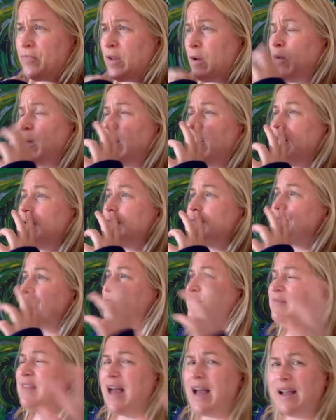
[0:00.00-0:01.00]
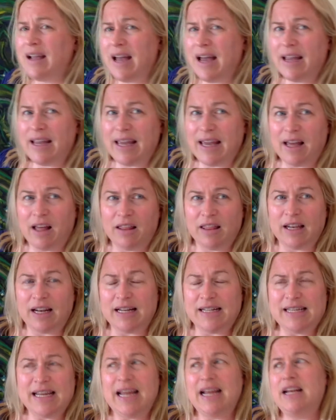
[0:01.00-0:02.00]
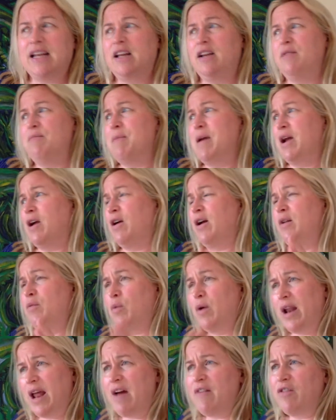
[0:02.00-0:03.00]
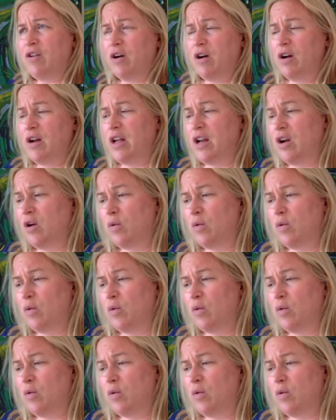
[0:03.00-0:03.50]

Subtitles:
well, that guy, gal that I dated, married, whatever,